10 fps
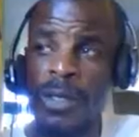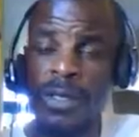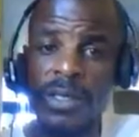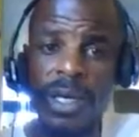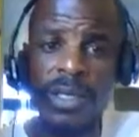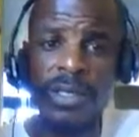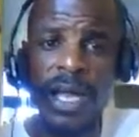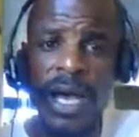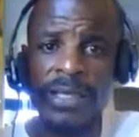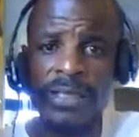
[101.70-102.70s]
Such
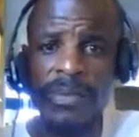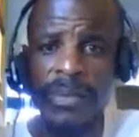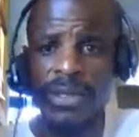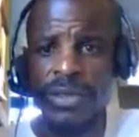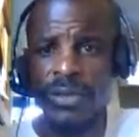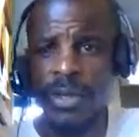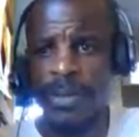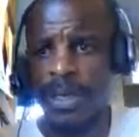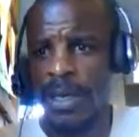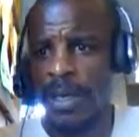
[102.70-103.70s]
lies the mystery
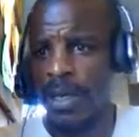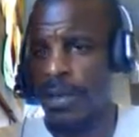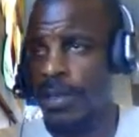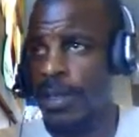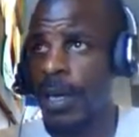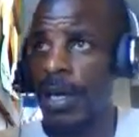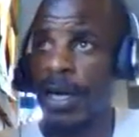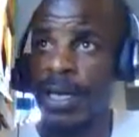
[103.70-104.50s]
because I